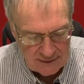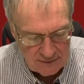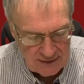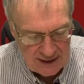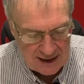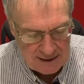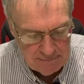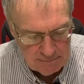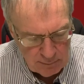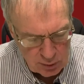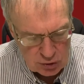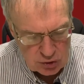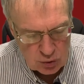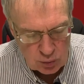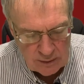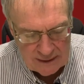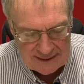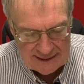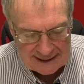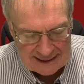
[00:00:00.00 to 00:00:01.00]
They must
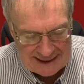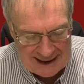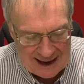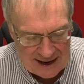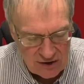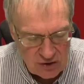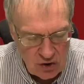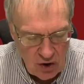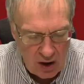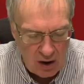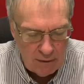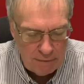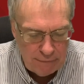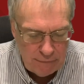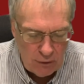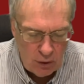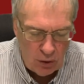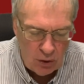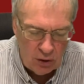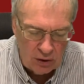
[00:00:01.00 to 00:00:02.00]
win. They cannot
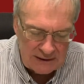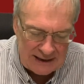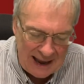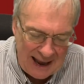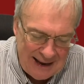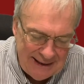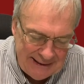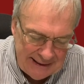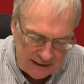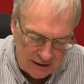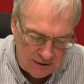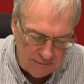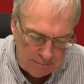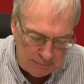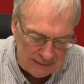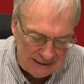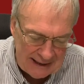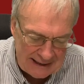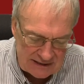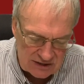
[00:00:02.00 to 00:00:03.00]
afford any
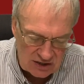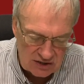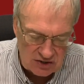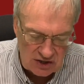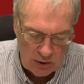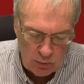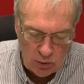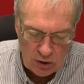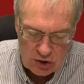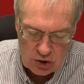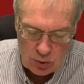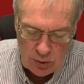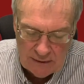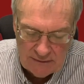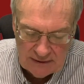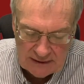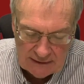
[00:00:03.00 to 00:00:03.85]
complacency whatsoever.